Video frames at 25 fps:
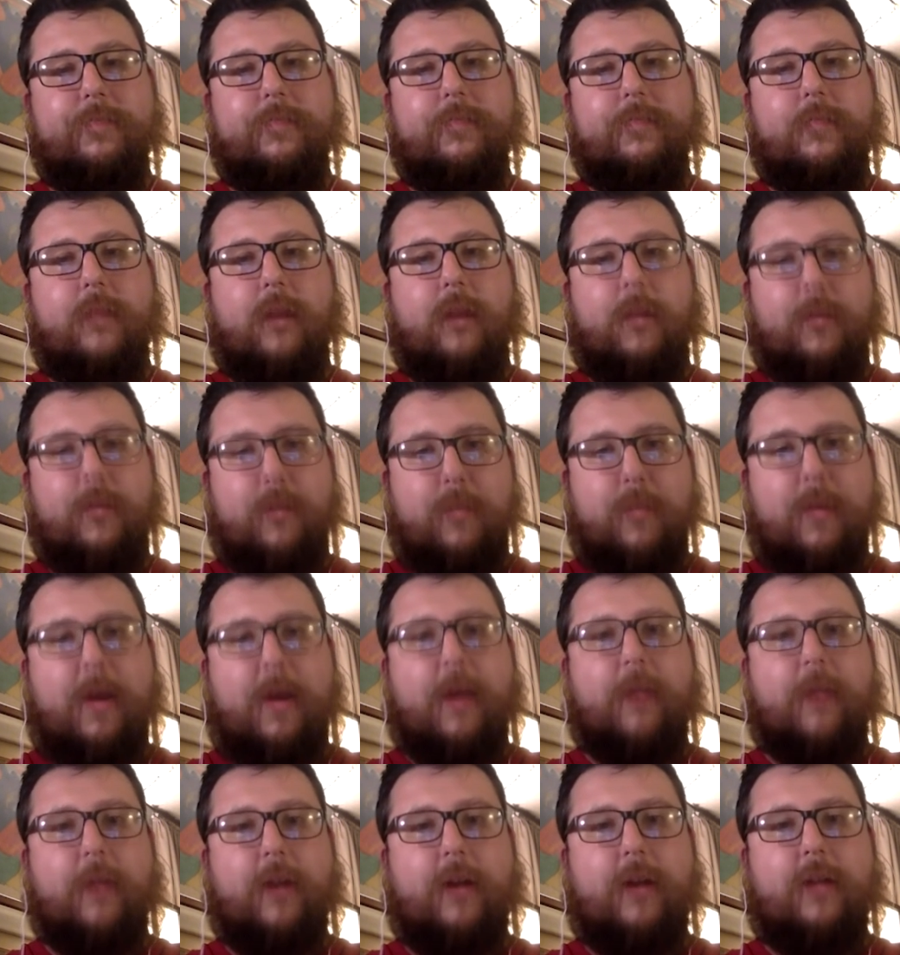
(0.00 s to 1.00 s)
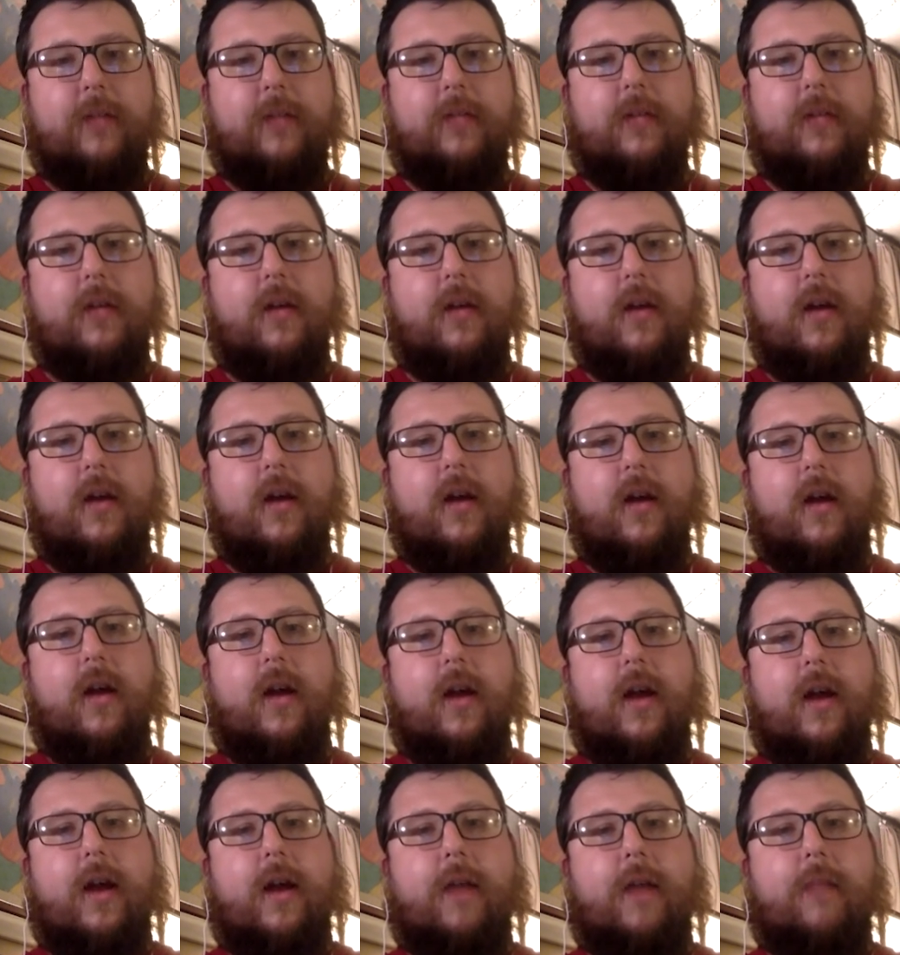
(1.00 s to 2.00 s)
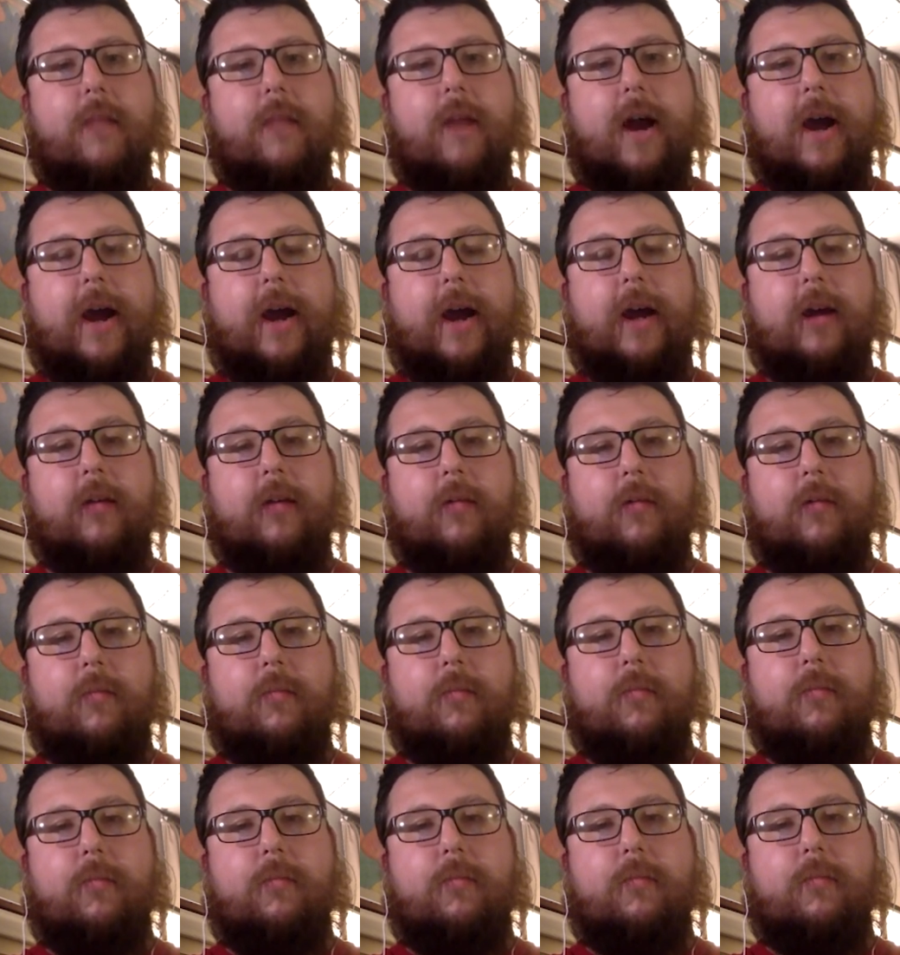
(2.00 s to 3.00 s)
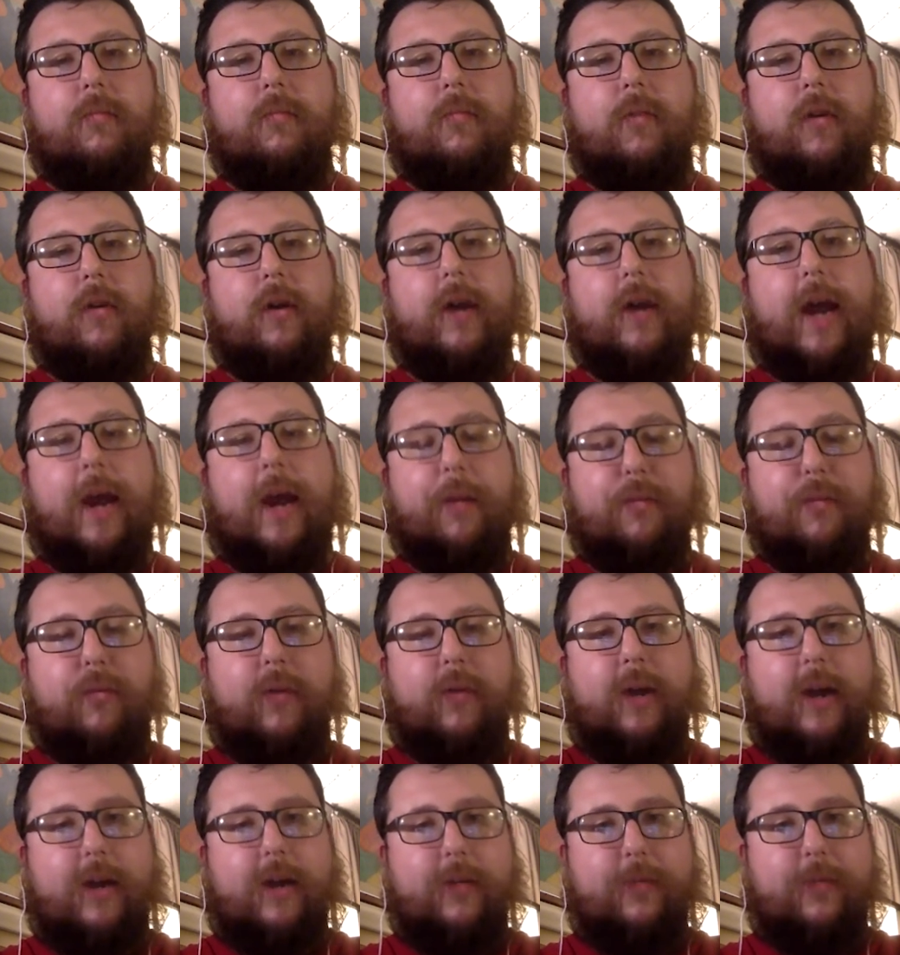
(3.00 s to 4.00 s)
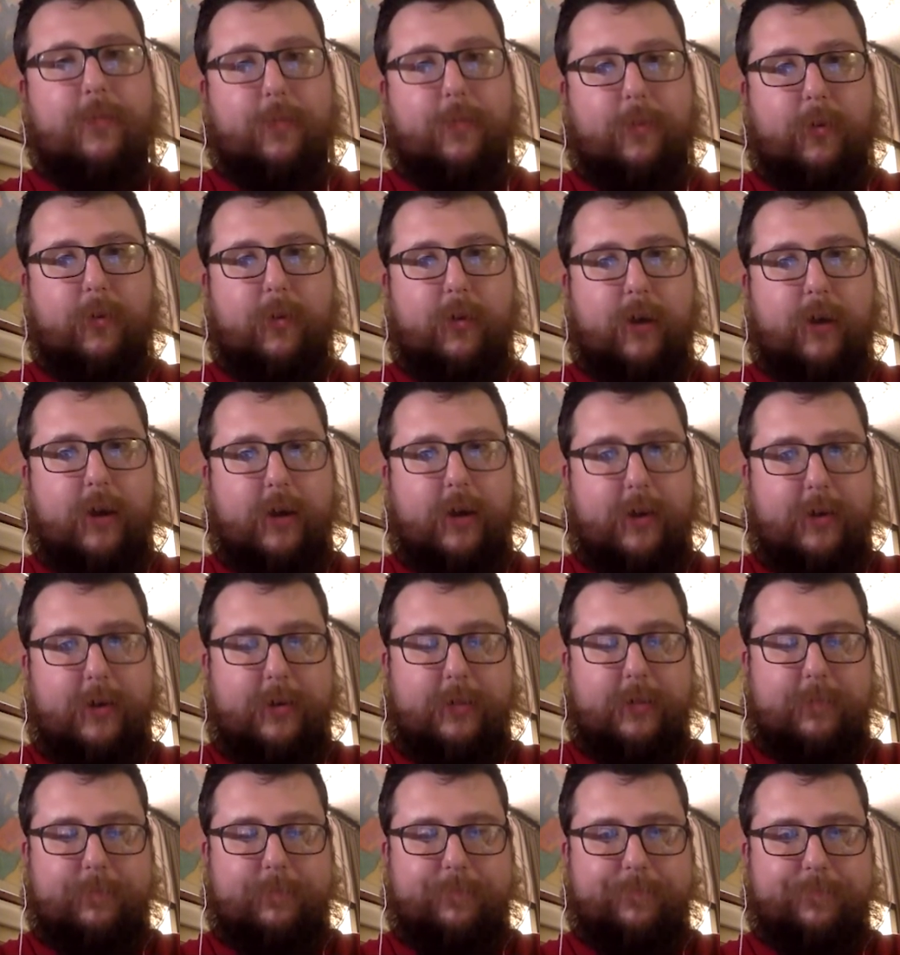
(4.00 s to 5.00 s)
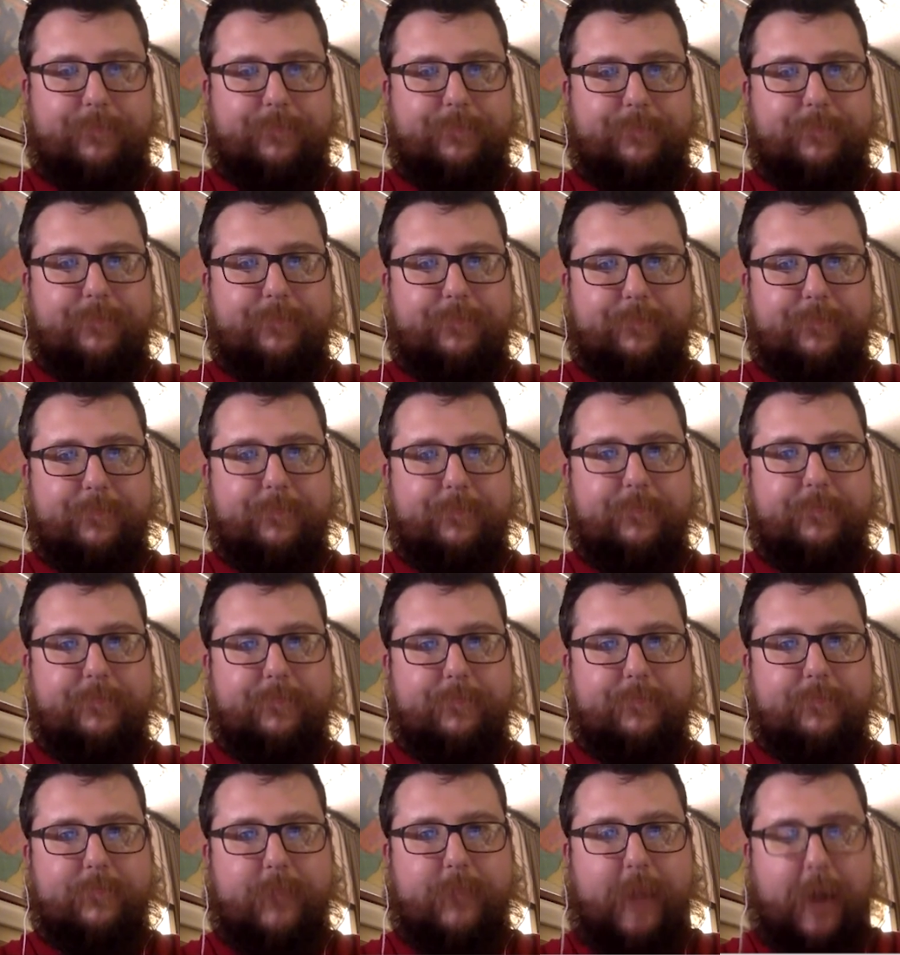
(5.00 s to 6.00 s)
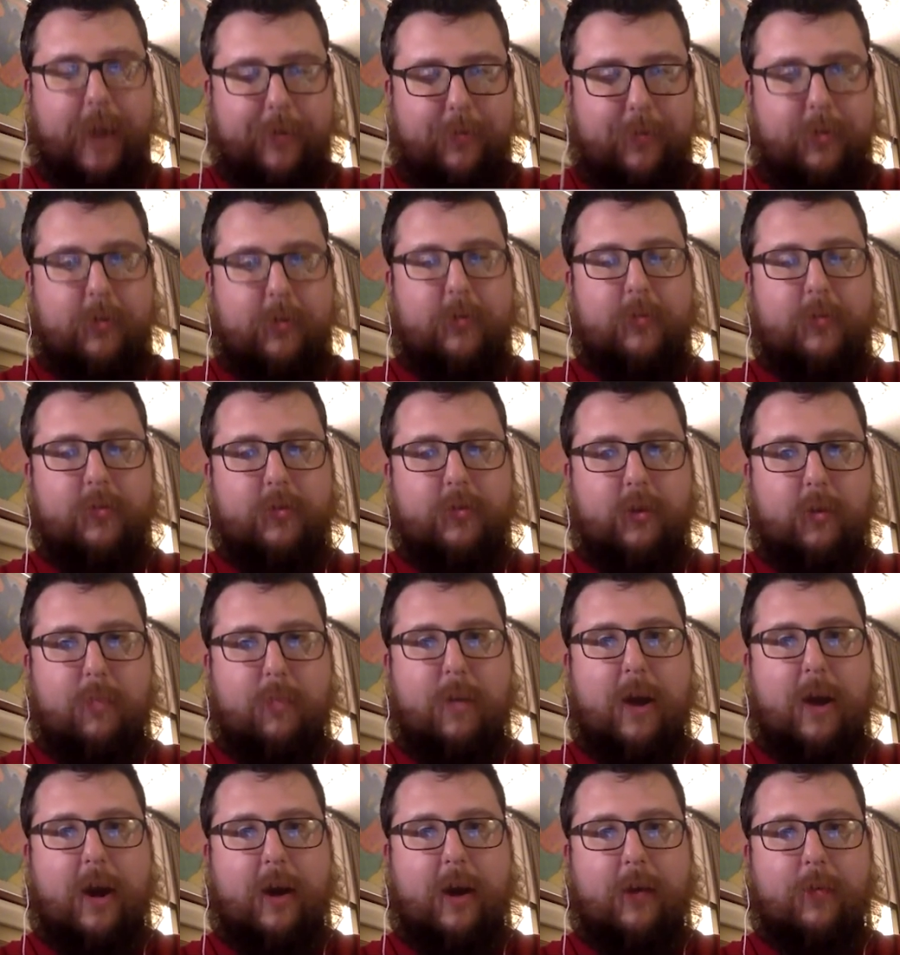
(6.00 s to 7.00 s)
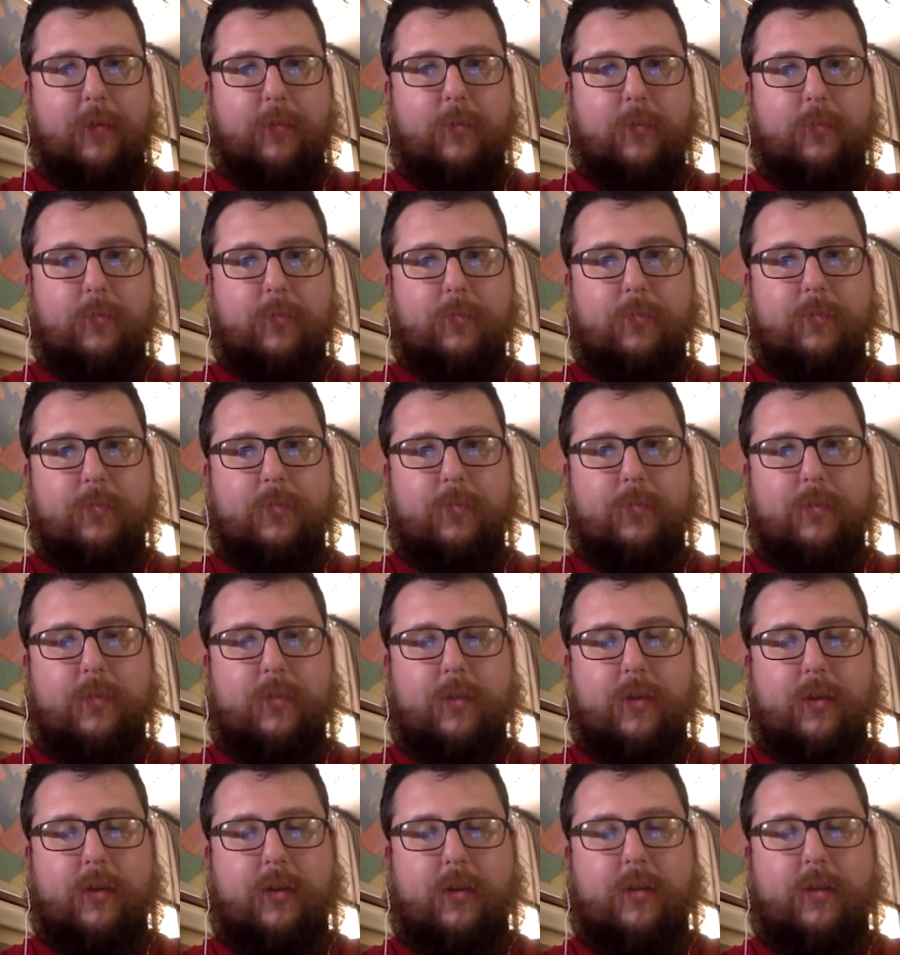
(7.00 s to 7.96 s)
hope Joe Biden wins. My game plan for after Joe Biden, the